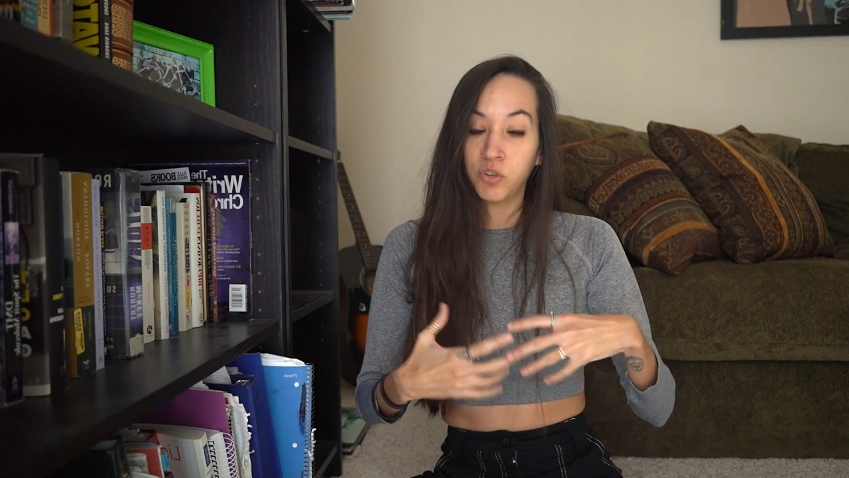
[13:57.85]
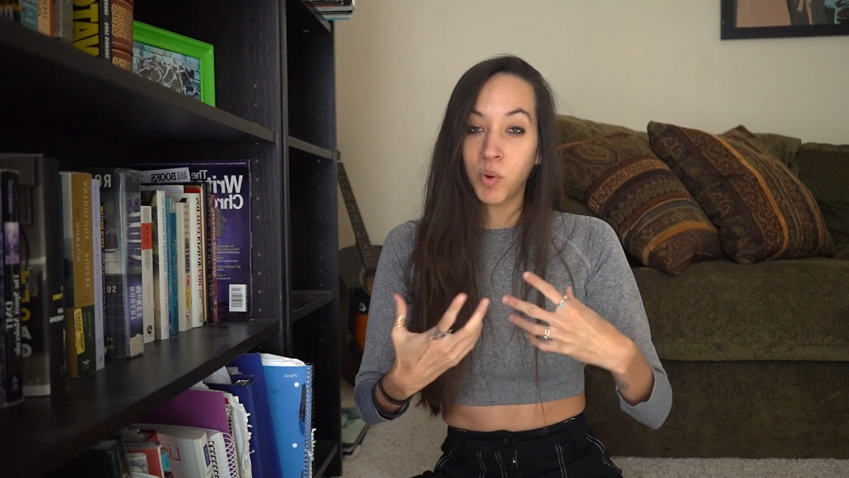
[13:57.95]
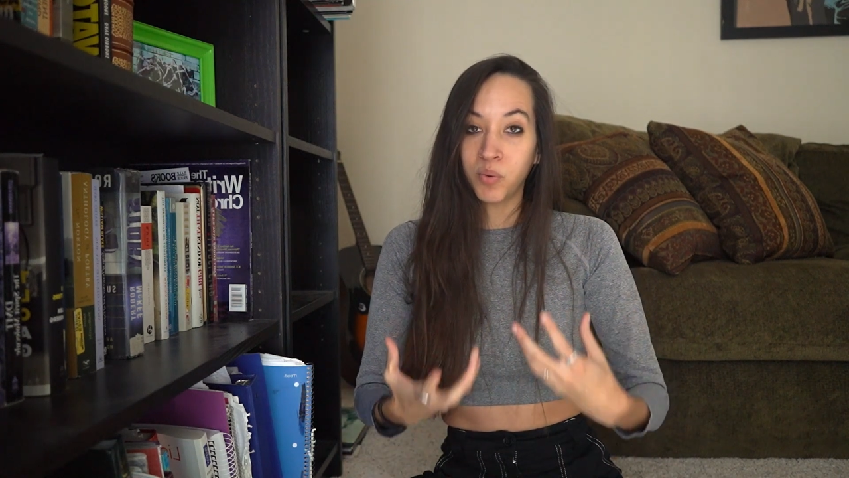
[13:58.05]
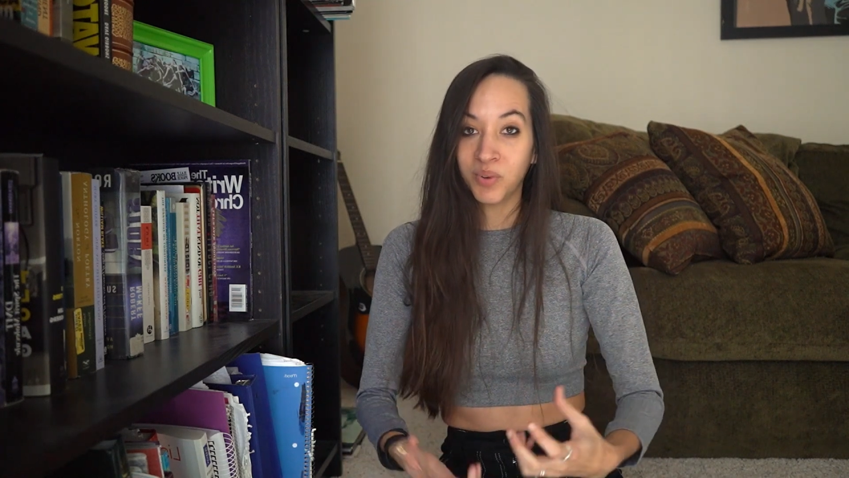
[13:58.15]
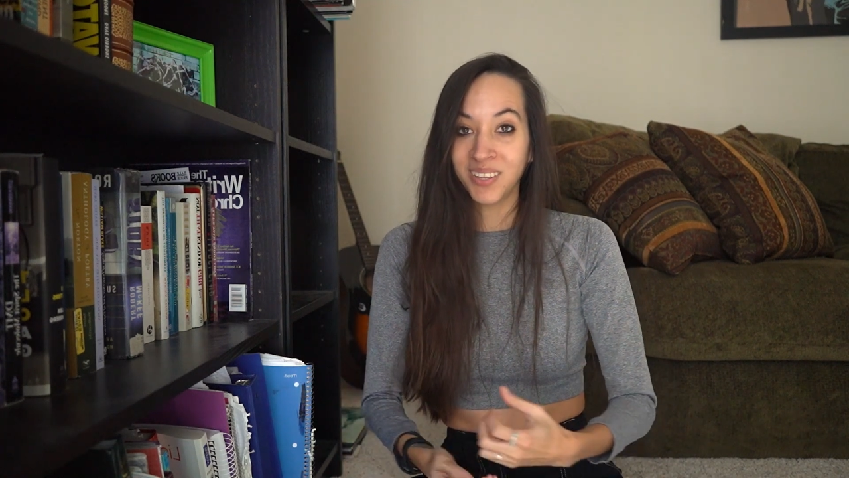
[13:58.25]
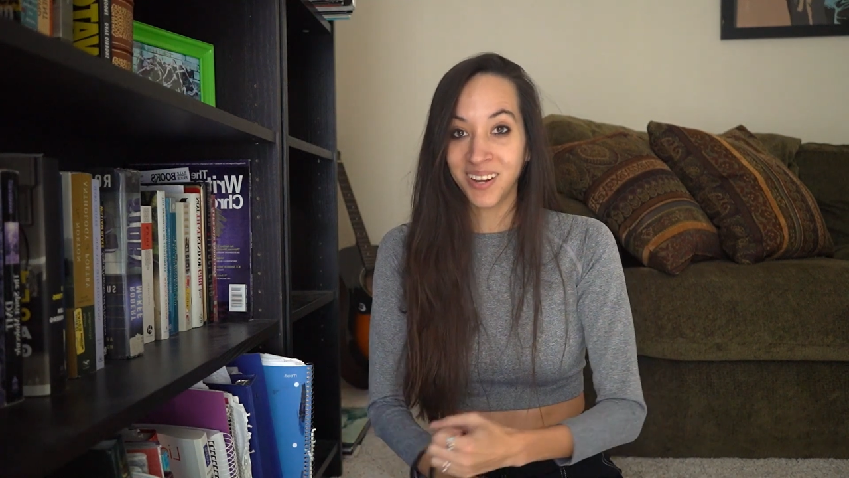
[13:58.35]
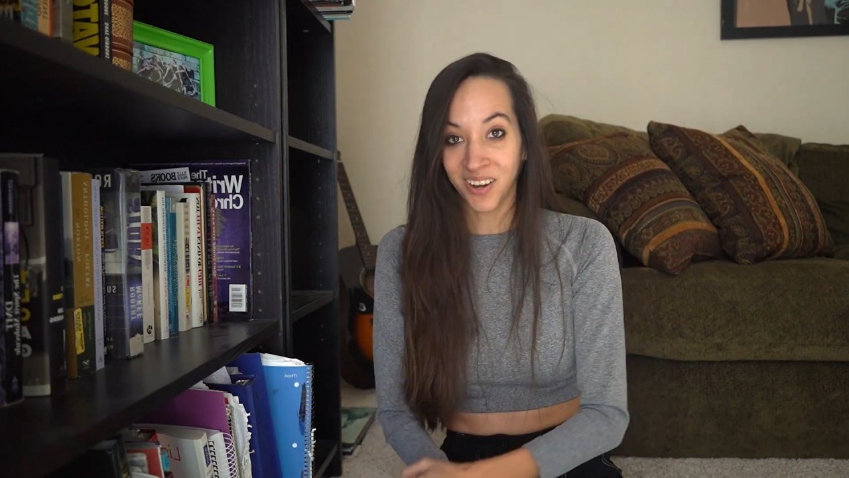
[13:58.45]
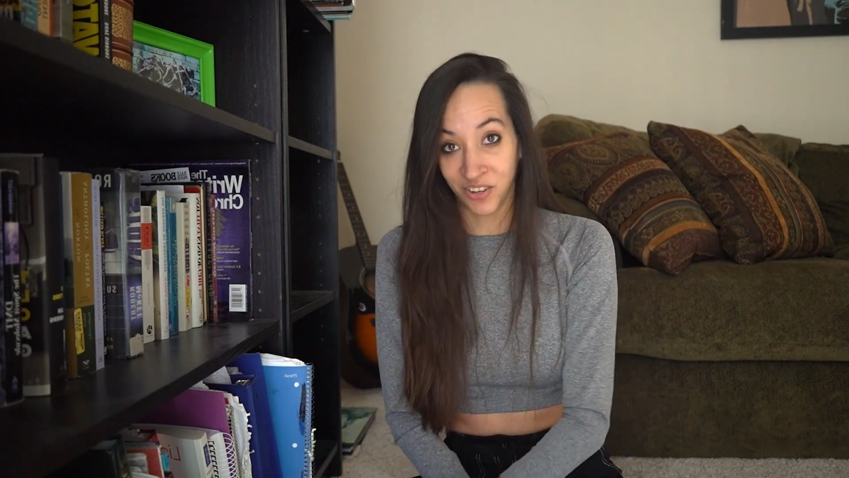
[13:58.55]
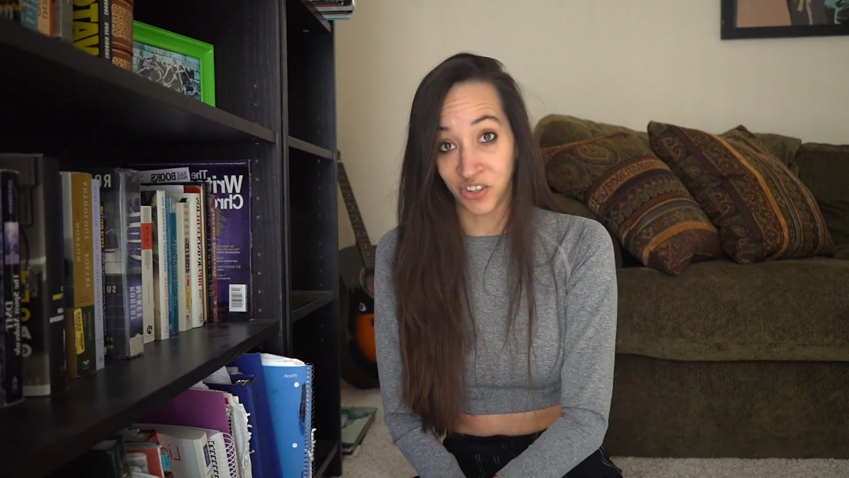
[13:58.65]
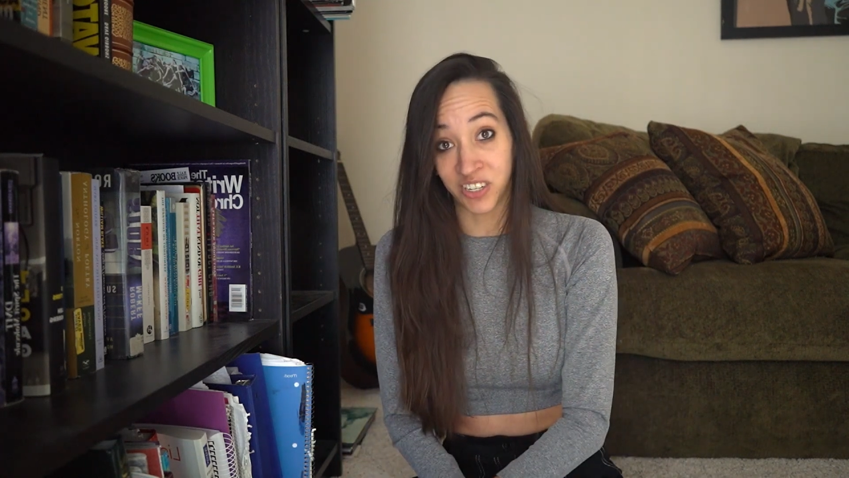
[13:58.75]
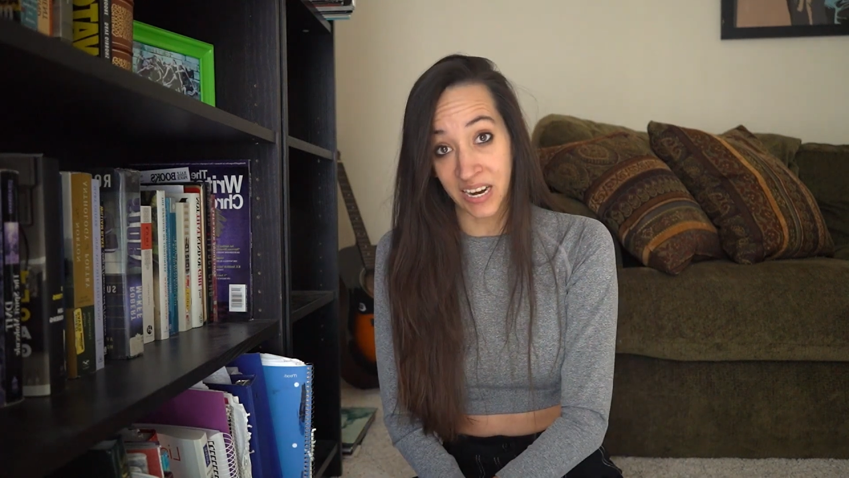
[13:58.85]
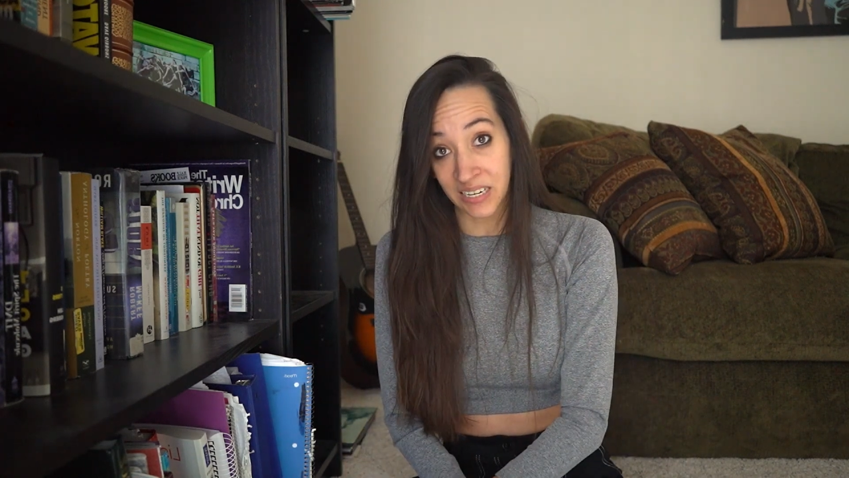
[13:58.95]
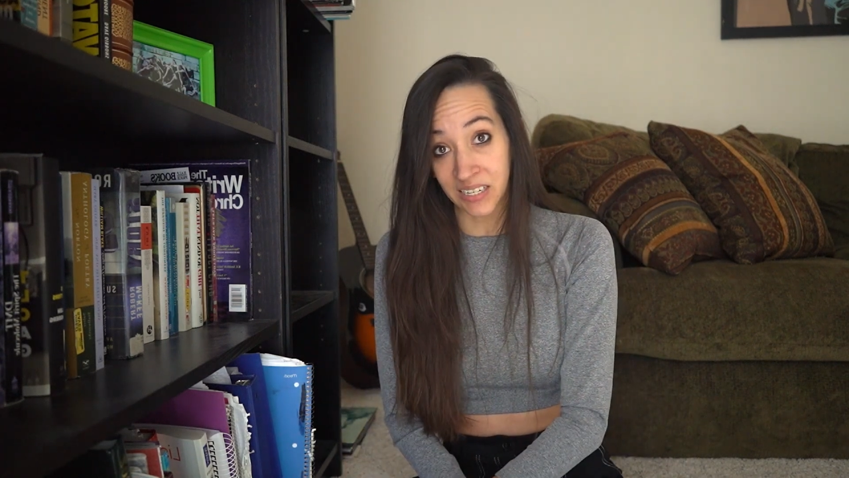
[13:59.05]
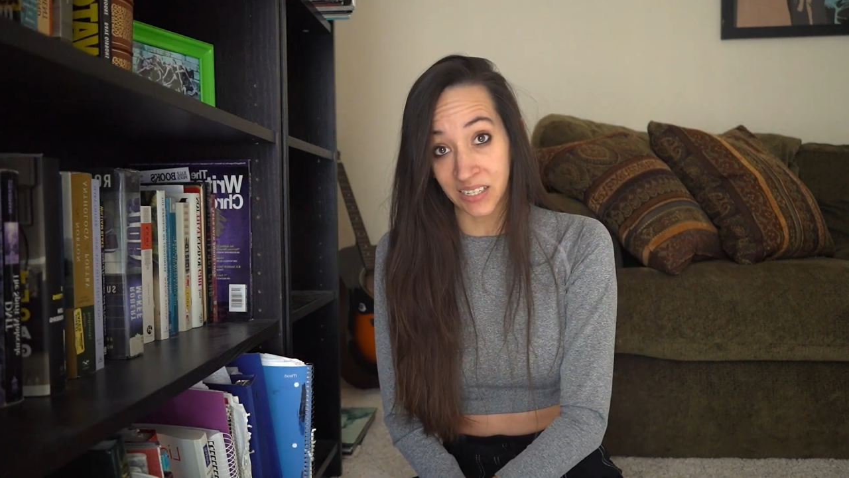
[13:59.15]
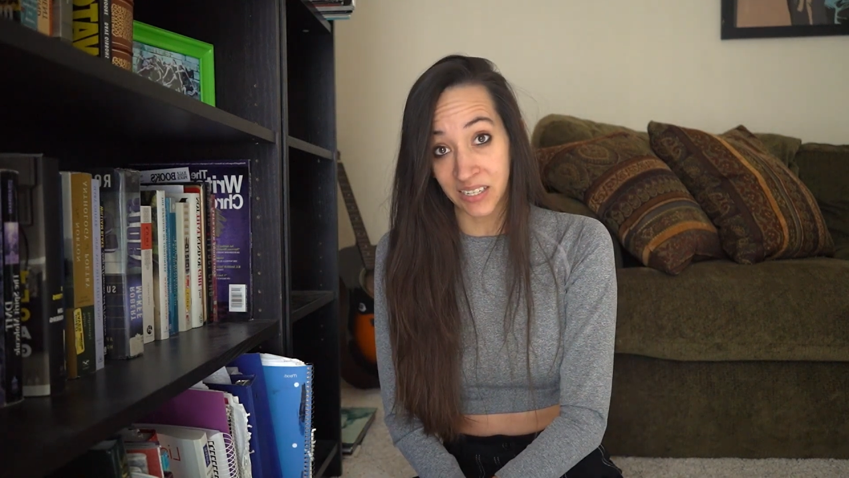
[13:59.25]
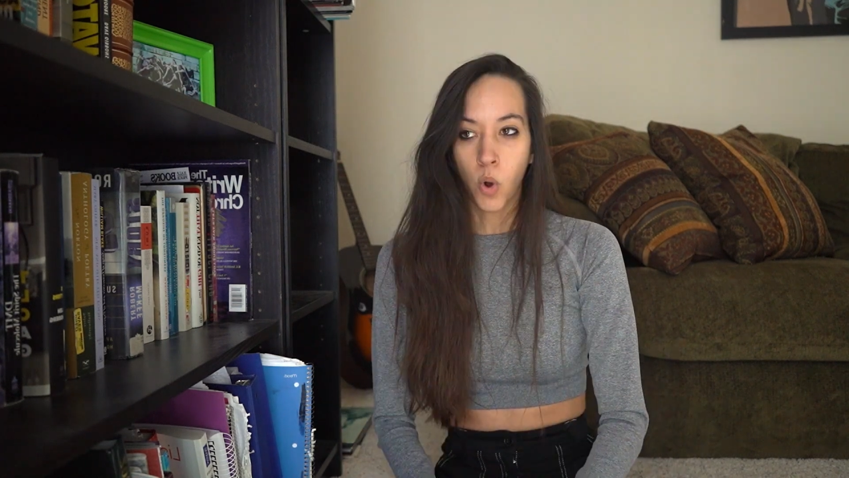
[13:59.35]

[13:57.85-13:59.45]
do I really understand it?